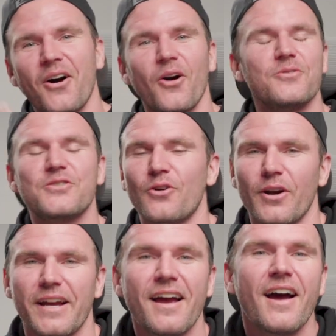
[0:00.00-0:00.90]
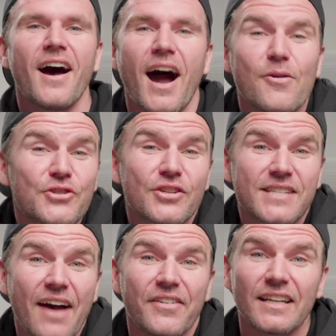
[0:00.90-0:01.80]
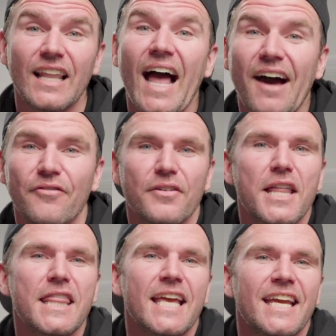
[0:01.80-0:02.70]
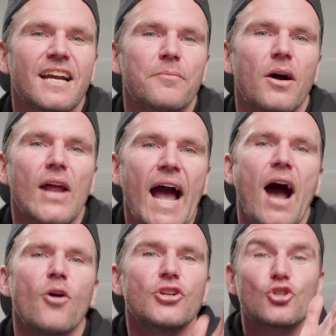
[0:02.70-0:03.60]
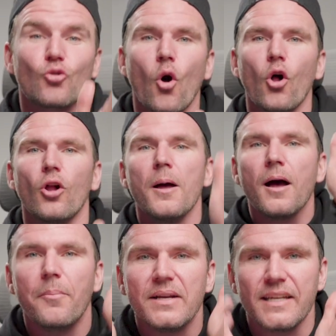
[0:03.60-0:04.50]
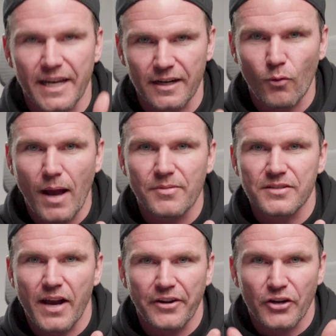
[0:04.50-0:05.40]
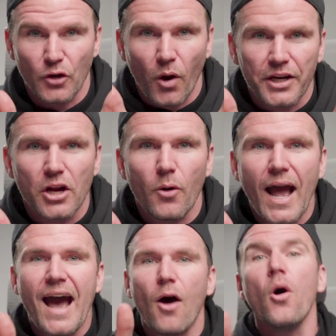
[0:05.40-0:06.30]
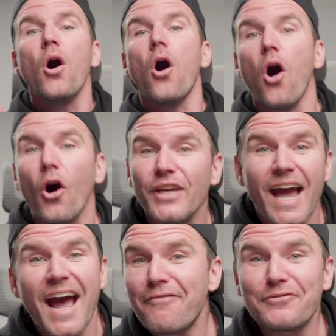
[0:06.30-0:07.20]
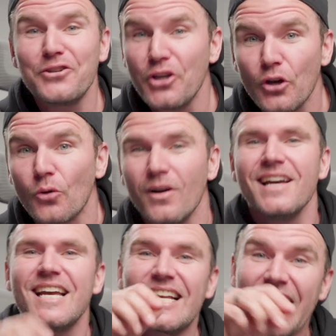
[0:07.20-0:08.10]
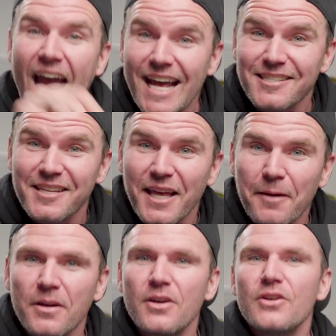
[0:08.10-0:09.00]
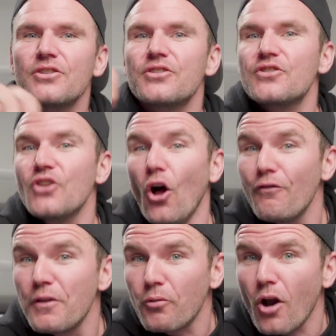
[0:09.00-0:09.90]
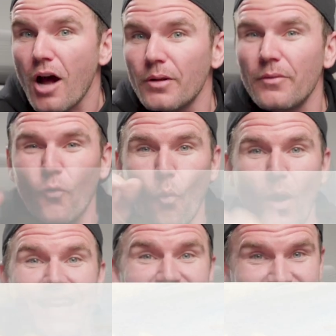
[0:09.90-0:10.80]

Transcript: oh, sorry. I was just having a laugh thinking about how to troll a beginner web designer. You wanna know how? All you have to do is ask them to solve the problem of white